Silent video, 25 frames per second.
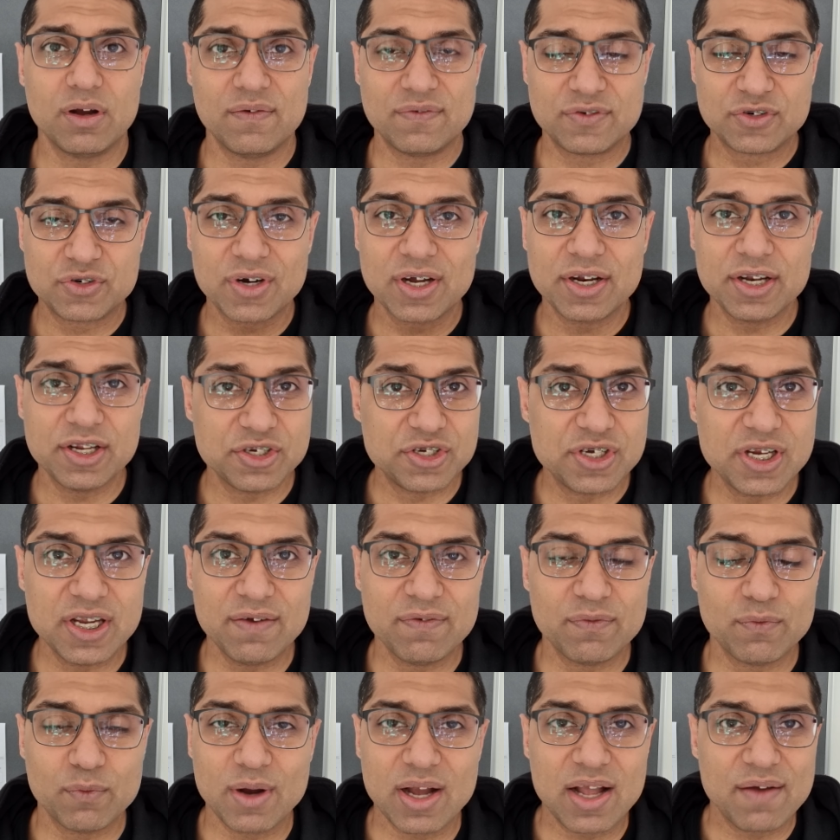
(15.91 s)
of trying to
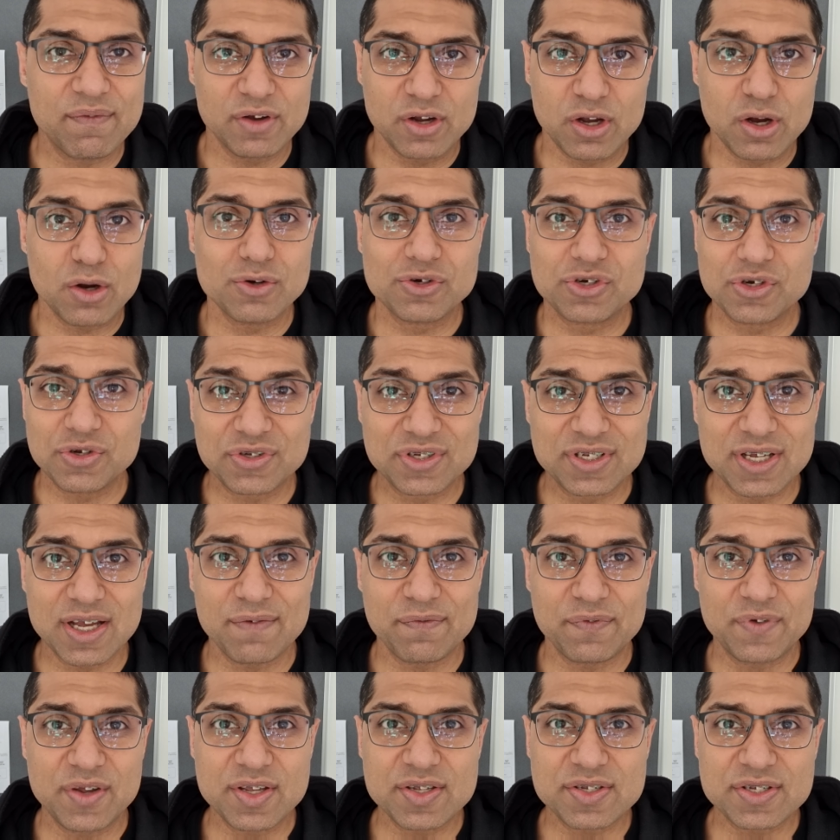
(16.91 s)
achieve whatever goals you
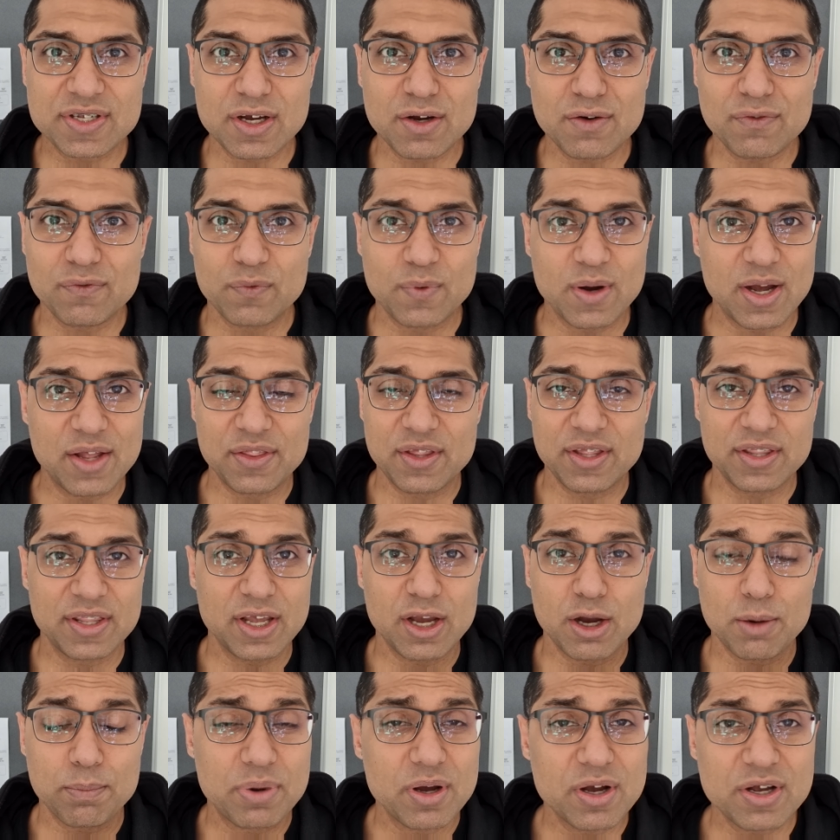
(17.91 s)
set for yourself, whether they
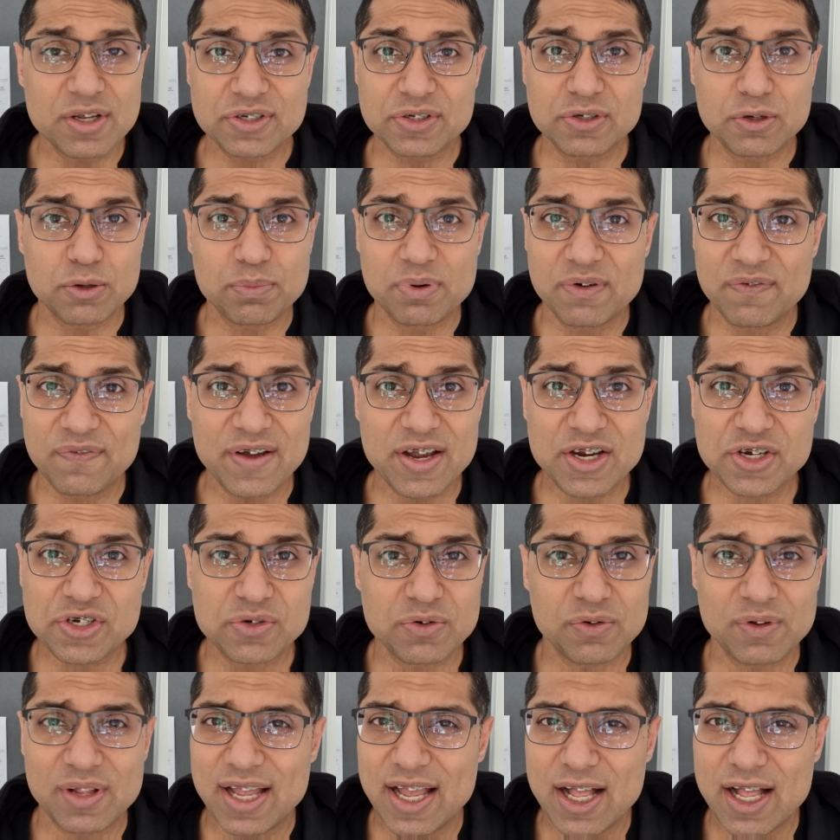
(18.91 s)
are personal, professional,